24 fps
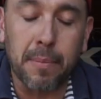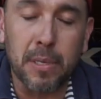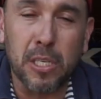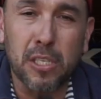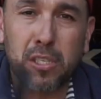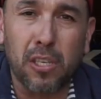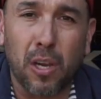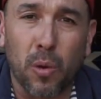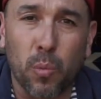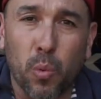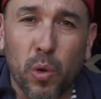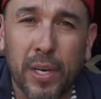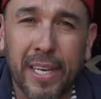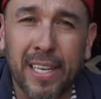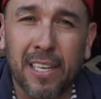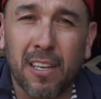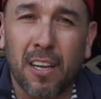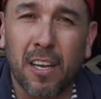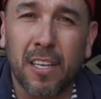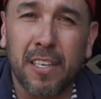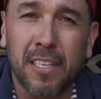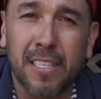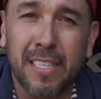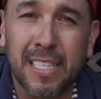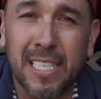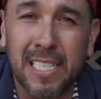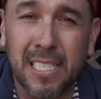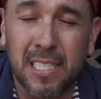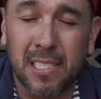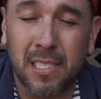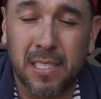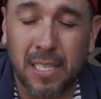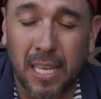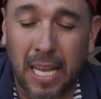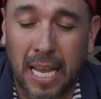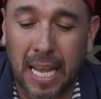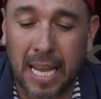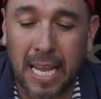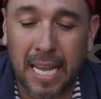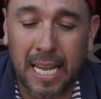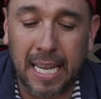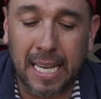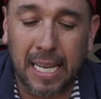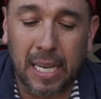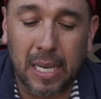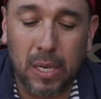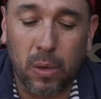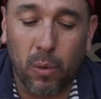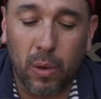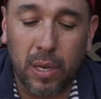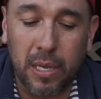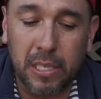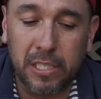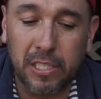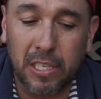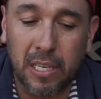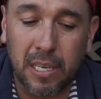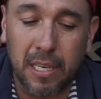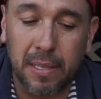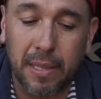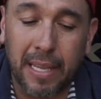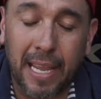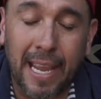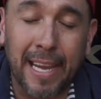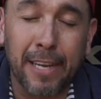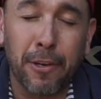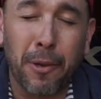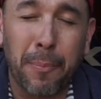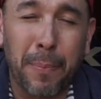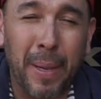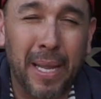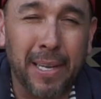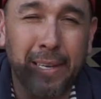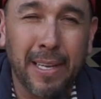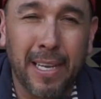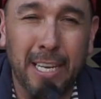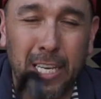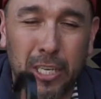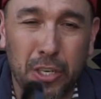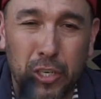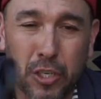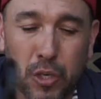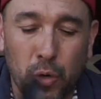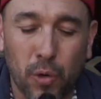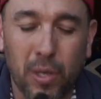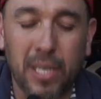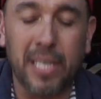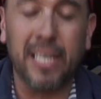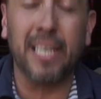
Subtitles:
to start working on this the Angry Panda here shortly